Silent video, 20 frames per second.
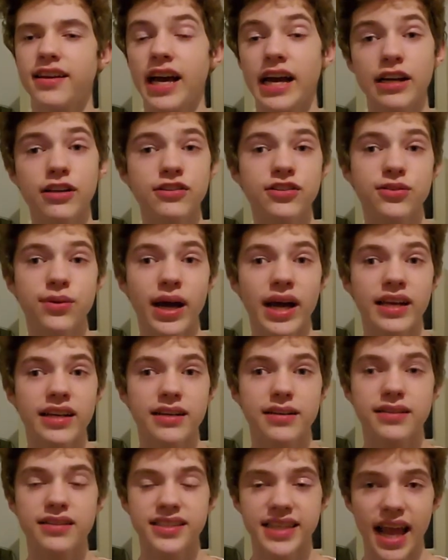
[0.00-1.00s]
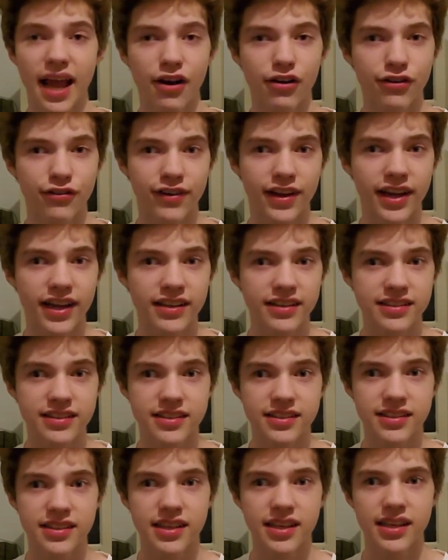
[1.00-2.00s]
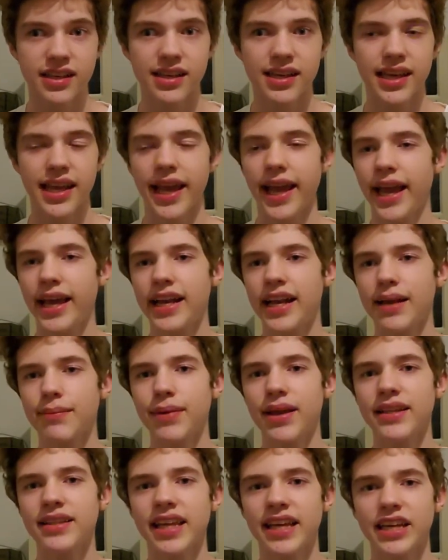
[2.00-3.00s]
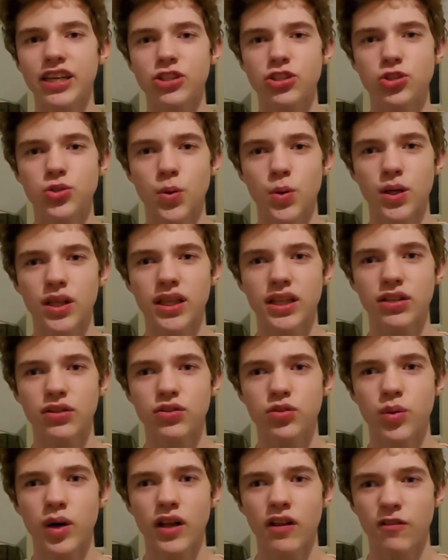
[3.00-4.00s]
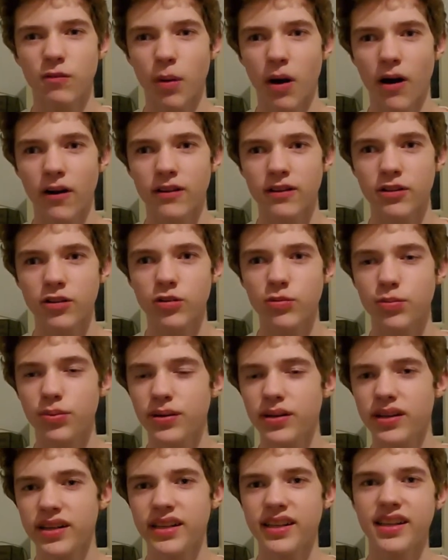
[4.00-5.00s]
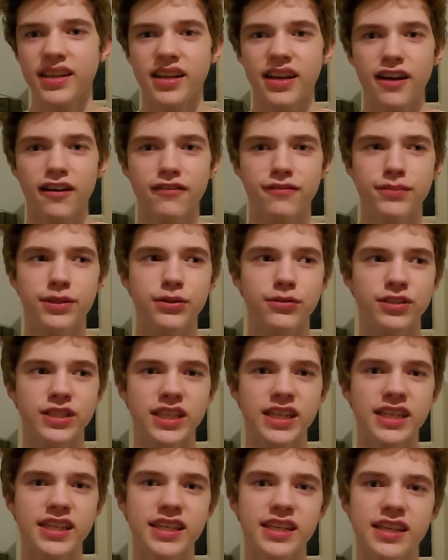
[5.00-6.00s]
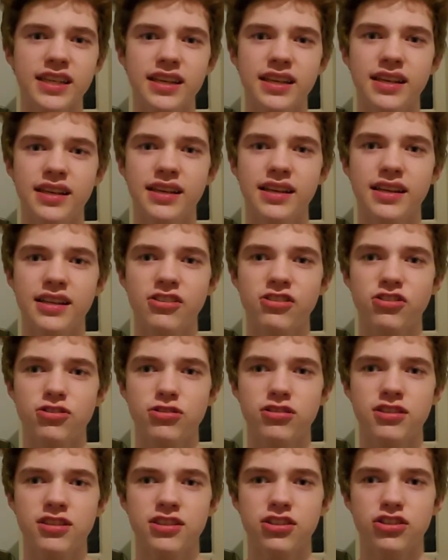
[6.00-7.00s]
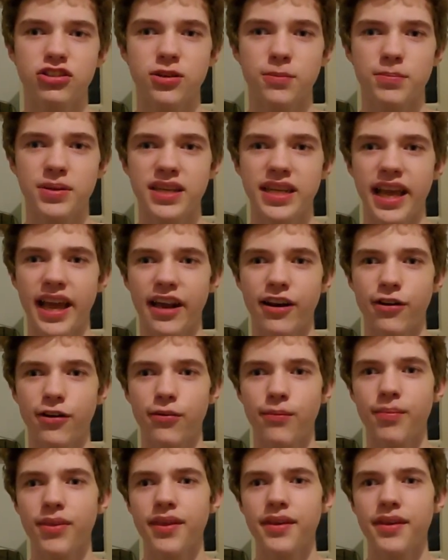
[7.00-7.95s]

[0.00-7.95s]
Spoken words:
I also added sound effects, and I made like a short little 12-bar loop of music, just a piano.